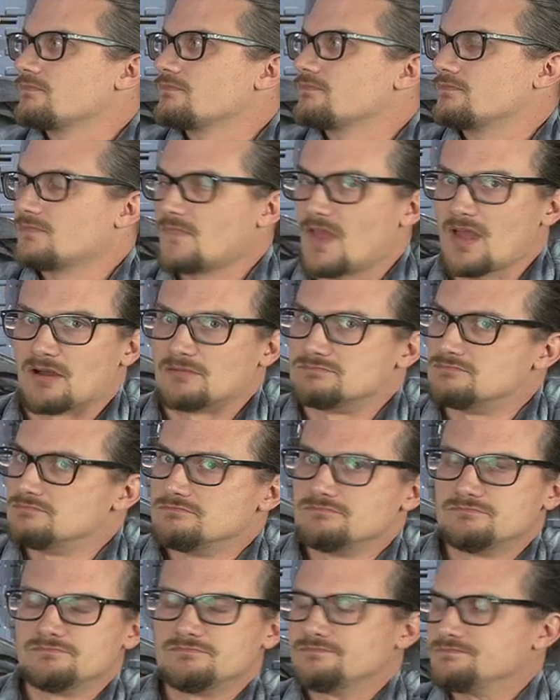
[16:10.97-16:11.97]

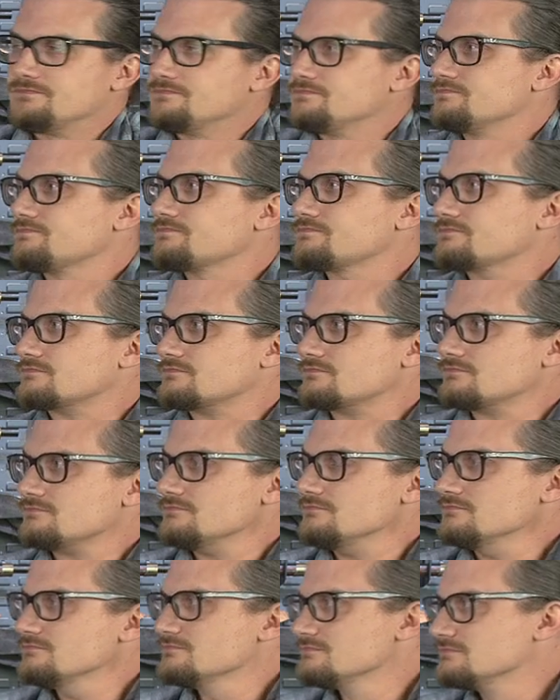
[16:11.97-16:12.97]

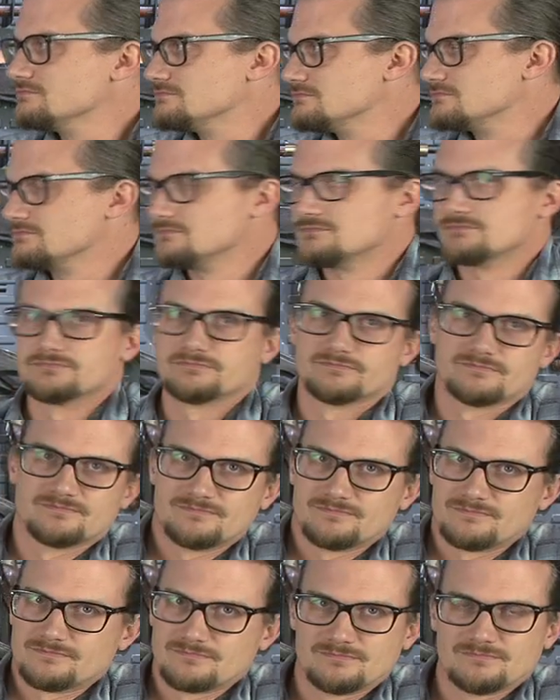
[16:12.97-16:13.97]

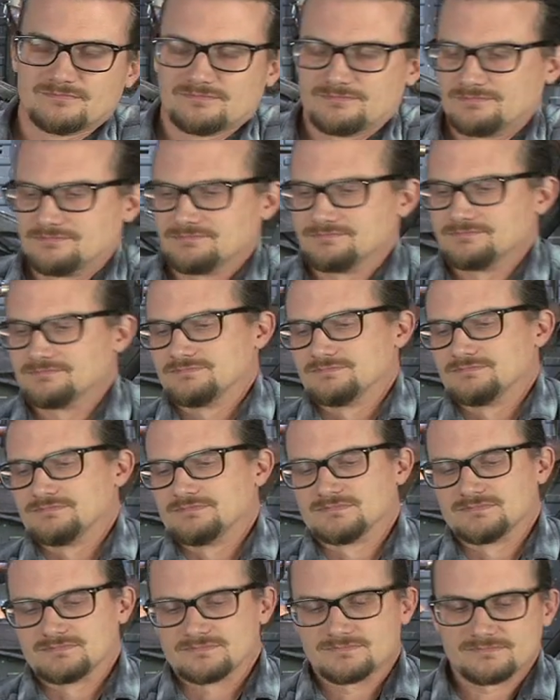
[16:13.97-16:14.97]

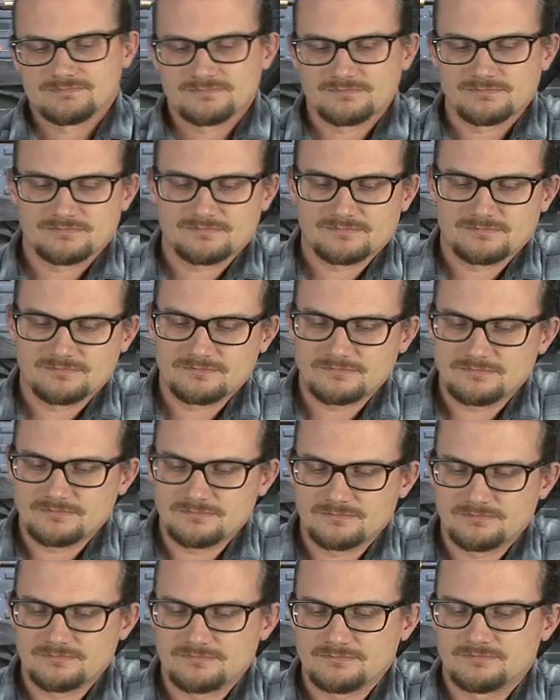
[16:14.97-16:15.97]

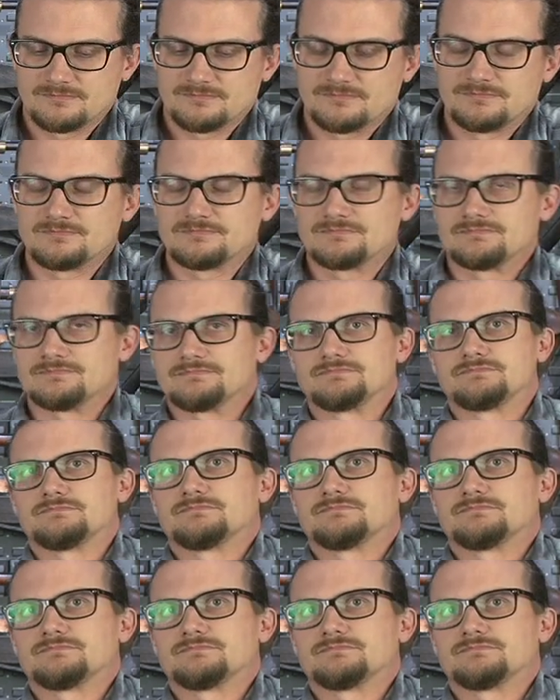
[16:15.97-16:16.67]
The person shown says nothing.